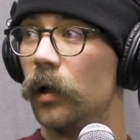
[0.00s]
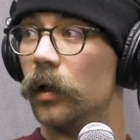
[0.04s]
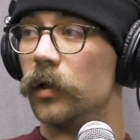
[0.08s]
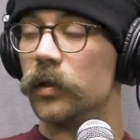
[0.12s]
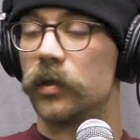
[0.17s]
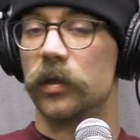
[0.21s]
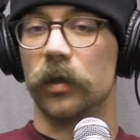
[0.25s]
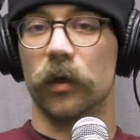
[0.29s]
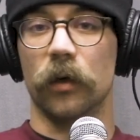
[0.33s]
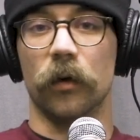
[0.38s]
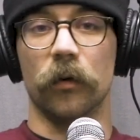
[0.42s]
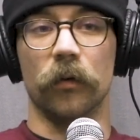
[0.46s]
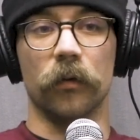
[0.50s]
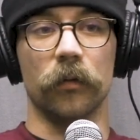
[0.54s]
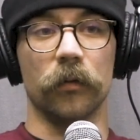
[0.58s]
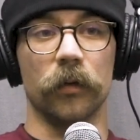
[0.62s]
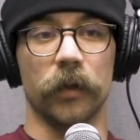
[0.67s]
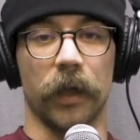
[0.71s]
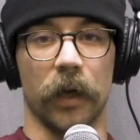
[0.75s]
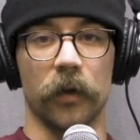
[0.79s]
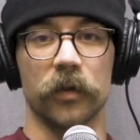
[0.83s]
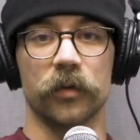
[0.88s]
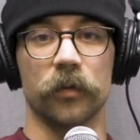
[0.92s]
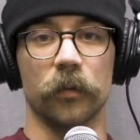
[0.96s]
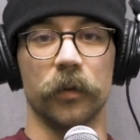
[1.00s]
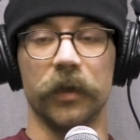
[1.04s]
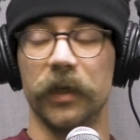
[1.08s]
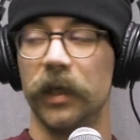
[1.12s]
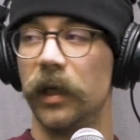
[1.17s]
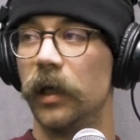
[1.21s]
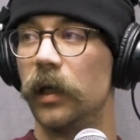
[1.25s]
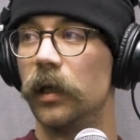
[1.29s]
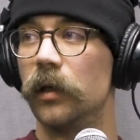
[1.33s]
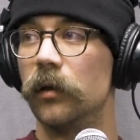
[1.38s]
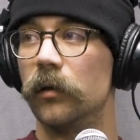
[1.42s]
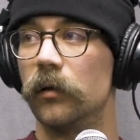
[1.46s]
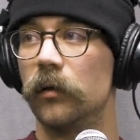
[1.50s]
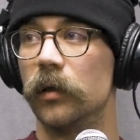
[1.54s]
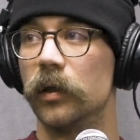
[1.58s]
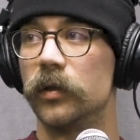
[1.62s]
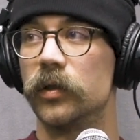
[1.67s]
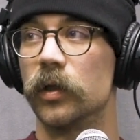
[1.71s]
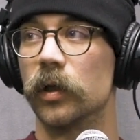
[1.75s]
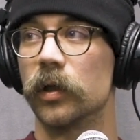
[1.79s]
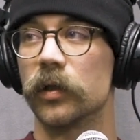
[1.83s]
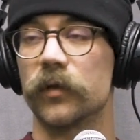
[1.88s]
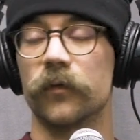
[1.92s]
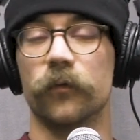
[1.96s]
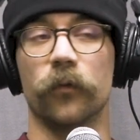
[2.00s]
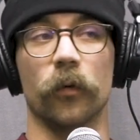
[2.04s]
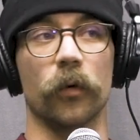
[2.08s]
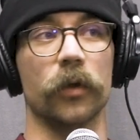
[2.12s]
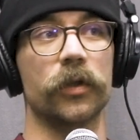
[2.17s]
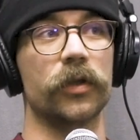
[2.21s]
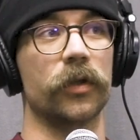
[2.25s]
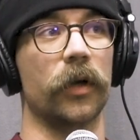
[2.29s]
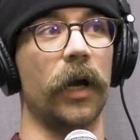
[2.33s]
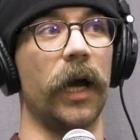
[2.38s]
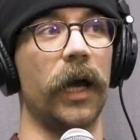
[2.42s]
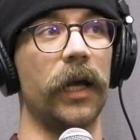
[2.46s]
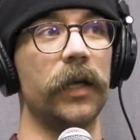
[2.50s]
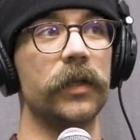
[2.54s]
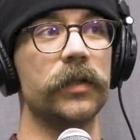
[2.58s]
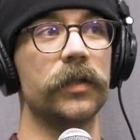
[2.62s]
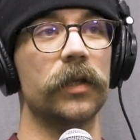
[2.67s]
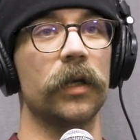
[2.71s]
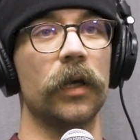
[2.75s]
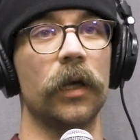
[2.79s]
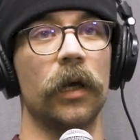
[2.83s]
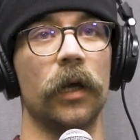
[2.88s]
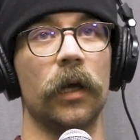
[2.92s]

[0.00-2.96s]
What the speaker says: And so that was what we did. It took us 4 tries.